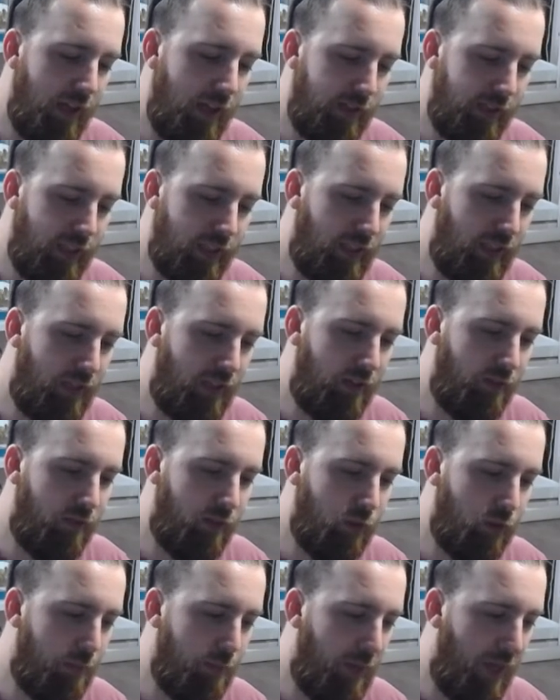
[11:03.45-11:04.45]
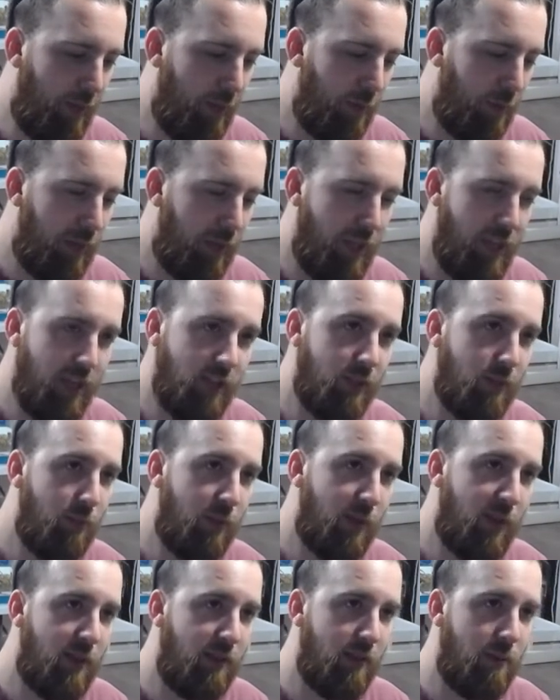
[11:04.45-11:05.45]
take the individual baby plants and
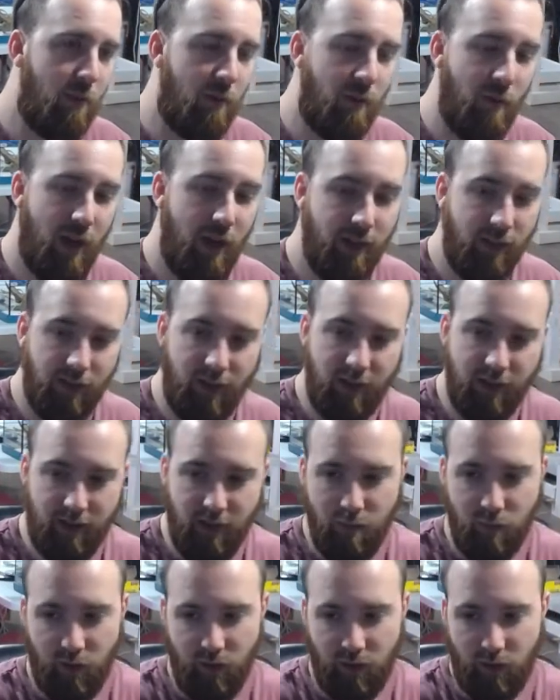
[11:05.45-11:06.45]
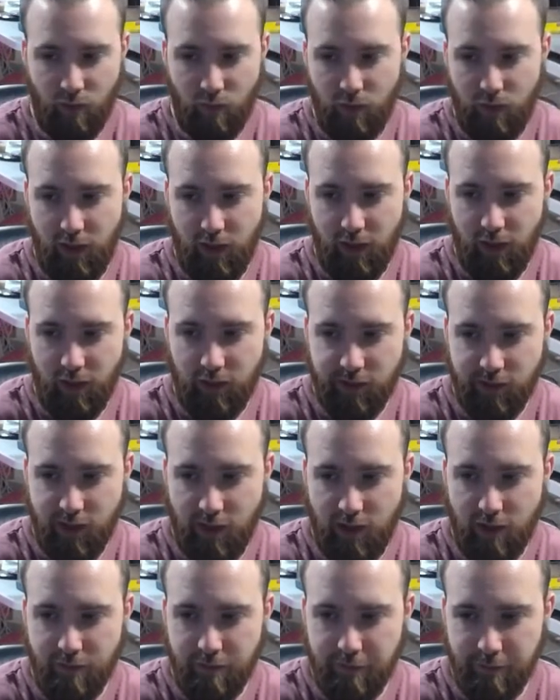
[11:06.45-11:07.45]
plant them around and let them really root in and stuff.